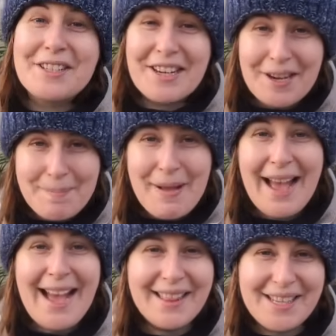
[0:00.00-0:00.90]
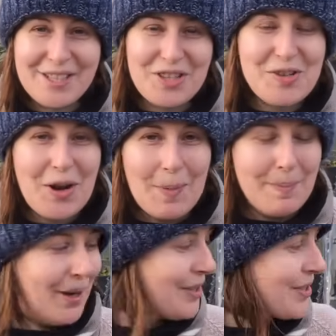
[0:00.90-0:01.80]
to compare these two
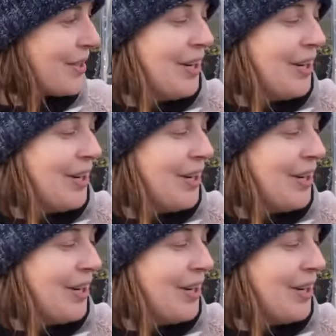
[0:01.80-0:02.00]
composts